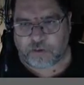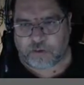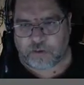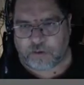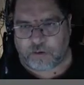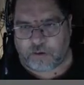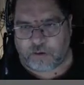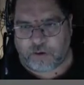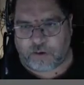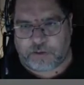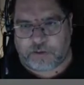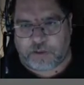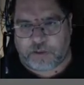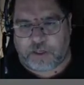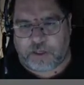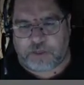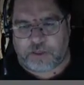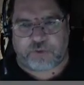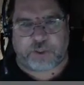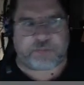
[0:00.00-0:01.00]
All right,
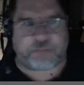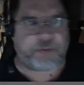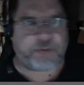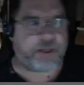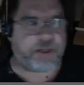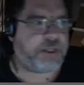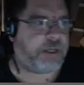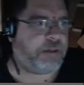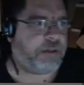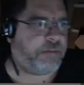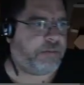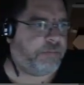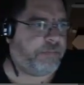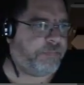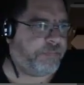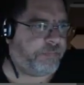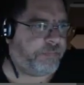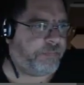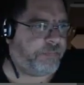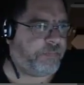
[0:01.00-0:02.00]
line trace by channel.
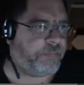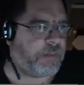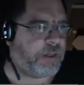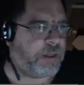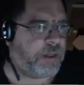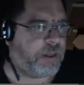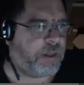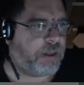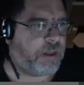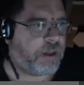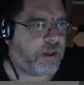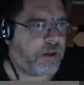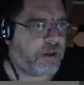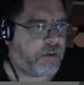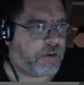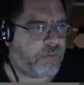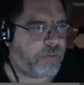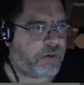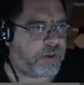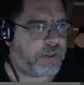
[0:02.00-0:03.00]

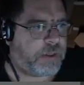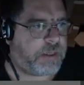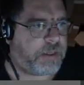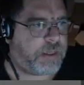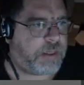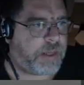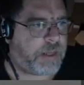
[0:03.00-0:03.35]
We're going to get